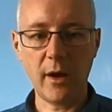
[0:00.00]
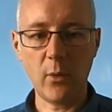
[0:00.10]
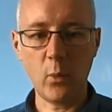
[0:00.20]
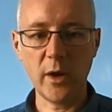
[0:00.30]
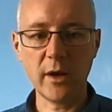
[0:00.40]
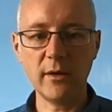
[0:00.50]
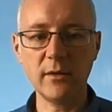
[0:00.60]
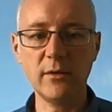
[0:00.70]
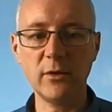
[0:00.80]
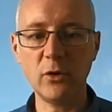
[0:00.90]
we're going
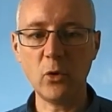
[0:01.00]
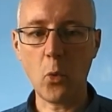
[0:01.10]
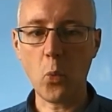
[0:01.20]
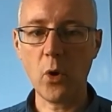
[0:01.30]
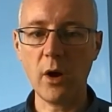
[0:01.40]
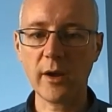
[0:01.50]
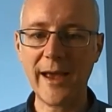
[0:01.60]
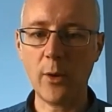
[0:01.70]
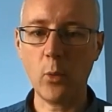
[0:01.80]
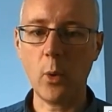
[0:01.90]
to work
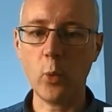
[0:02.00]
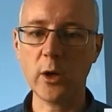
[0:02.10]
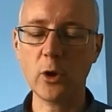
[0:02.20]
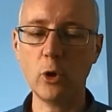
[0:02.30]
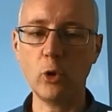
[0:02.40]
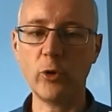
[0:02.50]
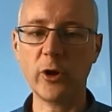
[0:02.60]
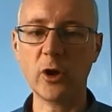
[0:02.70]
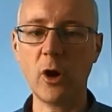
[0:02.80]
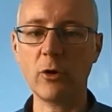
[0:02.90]
out what we call the
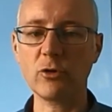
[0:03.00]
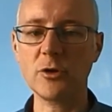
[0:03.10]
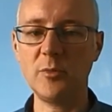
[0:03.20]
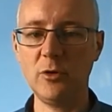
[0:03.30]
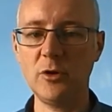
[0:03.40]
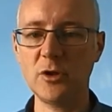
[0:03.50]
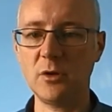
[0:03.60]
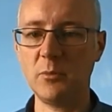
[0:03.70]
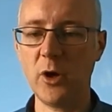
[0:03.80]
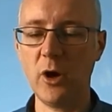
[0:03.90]

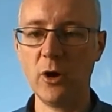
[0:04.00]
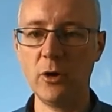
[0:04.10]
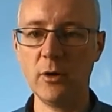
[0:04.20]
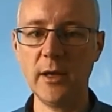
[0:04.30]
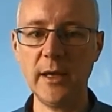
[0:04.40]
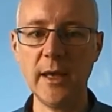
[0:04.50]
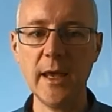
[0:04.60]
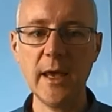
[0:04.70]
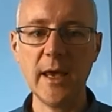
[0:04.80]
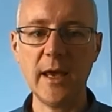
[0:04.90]
contribution per cookie.
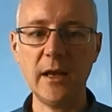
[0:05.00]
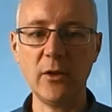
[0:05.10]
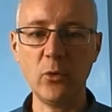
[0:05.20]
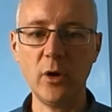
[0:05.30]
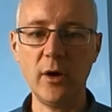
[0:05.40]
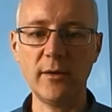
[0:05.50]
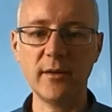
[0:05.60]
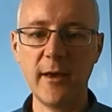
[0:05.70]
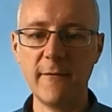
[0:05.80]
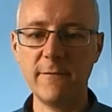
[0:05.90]
In other words,
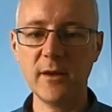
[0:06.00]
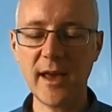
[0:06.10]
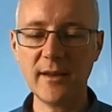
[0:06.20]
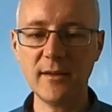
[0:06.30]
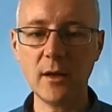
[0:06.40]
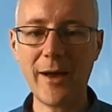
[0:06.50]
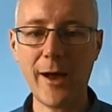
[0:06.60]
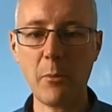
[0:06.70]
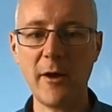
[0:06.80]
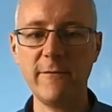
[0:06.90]
forgetting
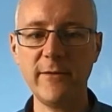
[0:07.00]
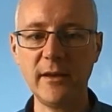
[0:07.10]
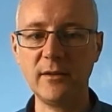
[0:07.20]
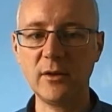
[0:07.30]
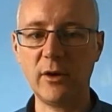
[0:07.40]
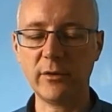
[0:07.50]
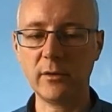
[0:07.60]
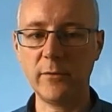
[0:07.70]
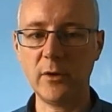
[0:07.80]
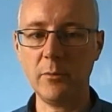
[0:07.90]
about my fixed costs
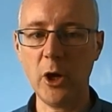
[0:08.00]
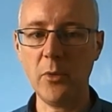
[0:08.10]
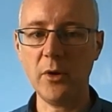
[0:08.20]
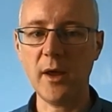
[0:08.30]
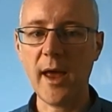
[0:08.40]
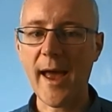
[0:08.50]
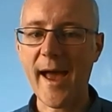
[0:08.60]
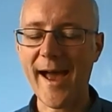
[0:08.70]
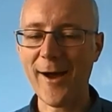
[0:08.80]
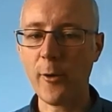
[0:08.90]
for the moment,
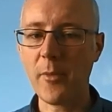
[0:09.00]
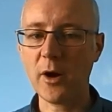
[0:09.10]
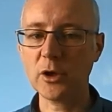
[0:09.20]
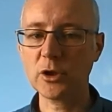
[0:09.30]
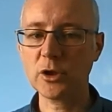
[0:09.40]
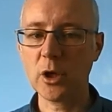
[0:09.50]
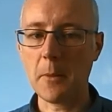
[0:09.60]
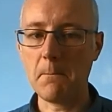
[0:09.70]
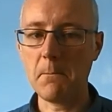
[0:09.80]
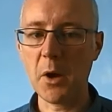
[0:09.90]
how much
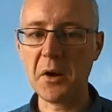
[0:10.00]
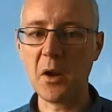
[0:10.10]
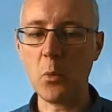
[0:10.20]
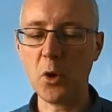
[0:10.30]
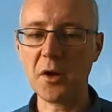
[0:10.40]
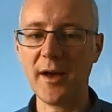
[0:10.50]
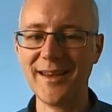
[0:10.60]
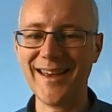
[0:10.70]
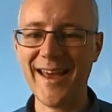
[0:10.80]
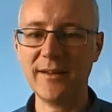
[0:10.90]
money would I
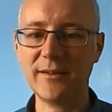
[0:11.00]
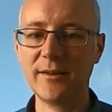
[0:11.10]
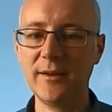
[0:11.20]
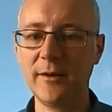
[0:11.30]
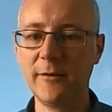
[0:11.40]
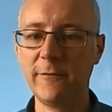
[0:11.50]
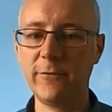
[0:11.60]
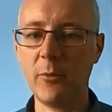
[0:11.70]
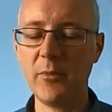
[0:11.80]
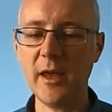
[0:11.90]
get
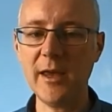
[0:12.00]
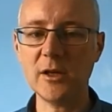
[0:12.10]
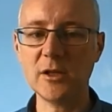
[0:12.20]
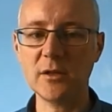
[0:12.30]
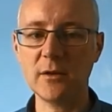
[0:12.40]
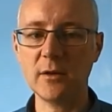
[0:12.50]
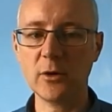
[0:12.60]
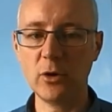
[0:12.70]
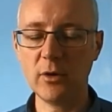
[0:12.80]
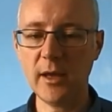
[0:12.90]
from each
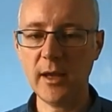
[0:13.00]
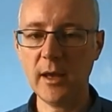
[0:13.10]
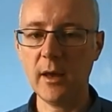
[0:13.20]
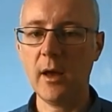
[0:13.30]
cookie